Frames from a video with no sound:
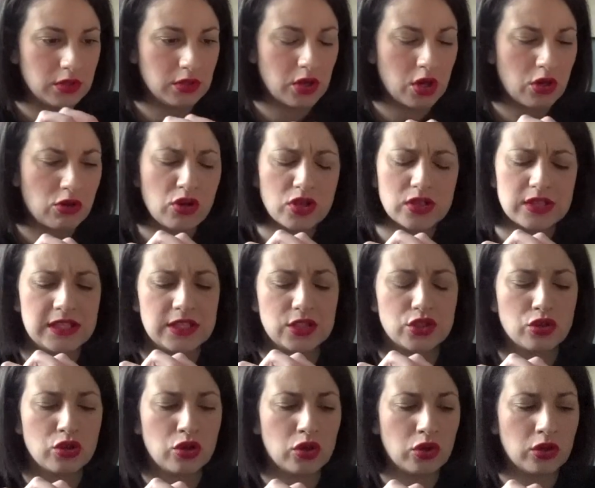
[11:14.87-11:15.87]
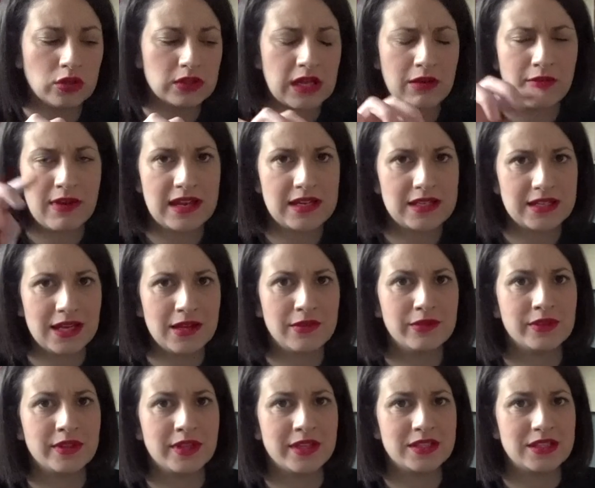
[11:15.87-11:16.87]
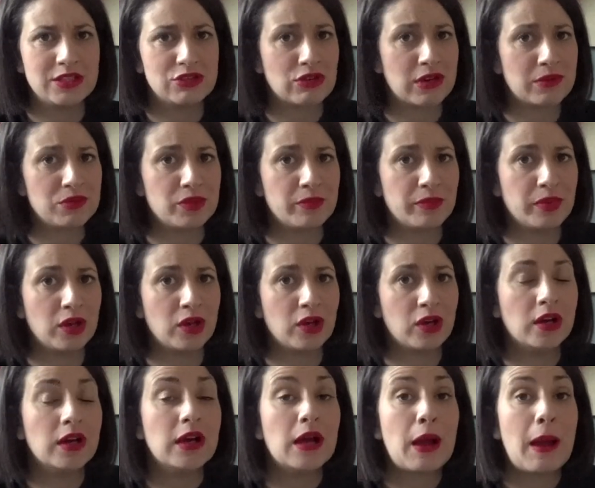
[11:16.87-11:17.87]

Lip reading: or Cross Stitch Gold. I'll write it in the description below,